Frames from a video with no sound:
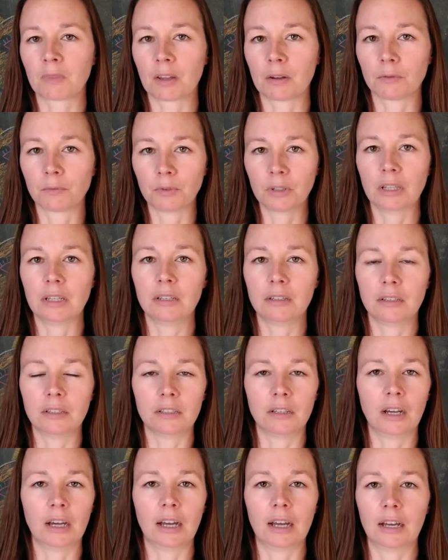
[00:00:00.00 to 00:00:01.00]
really
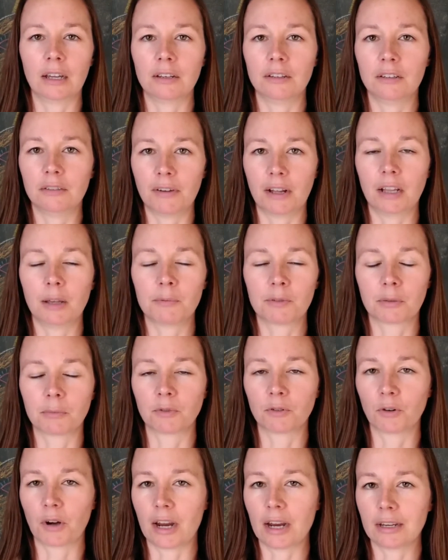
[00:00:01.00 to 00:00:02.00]
develop
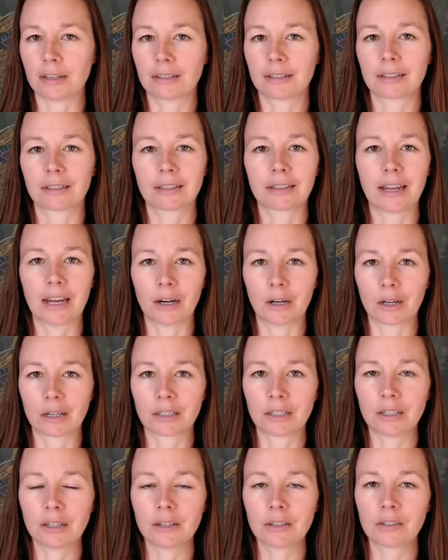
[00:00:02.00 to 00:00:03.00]
some great
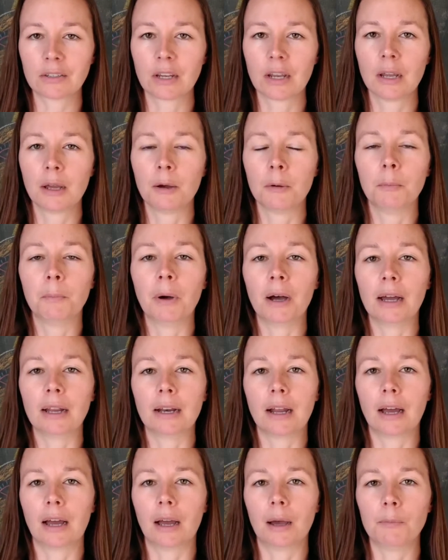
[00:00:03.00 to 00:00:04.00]
characters.
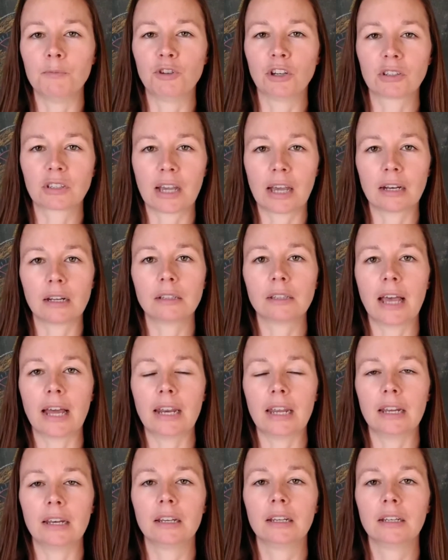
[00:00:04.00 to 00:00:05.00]
But just kind of
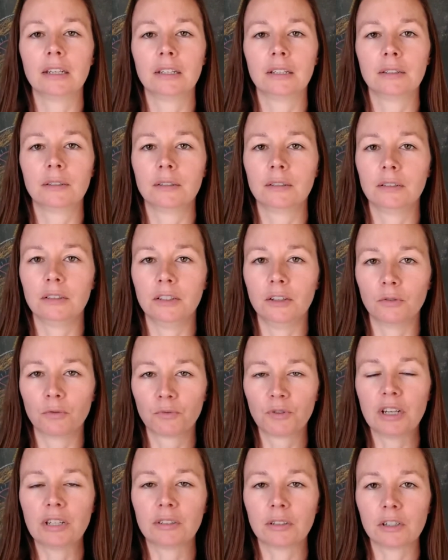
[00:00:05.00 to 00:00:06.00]
let it,
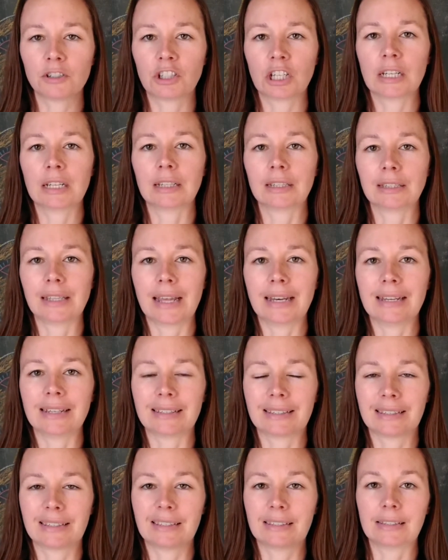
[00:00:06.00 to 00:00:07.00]
research it, let it
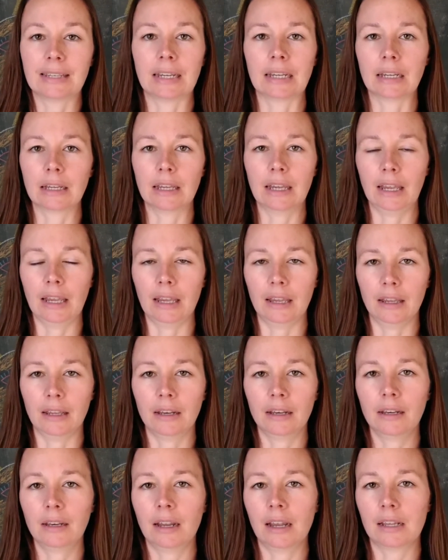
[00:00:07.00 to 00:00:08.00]
sink
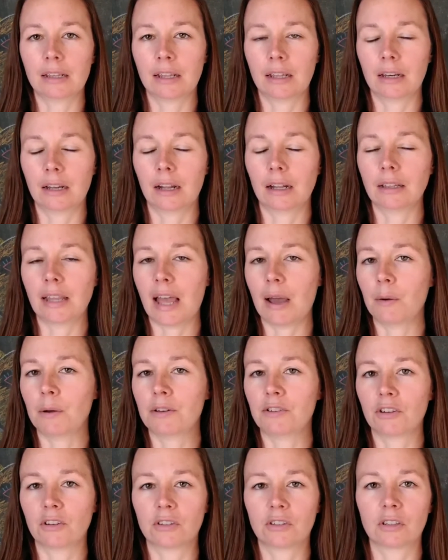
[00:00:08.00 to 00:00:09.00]
in, and then allow
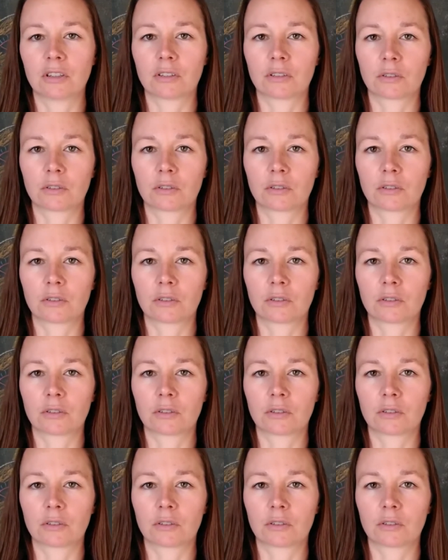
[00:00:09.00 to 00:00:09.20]
it just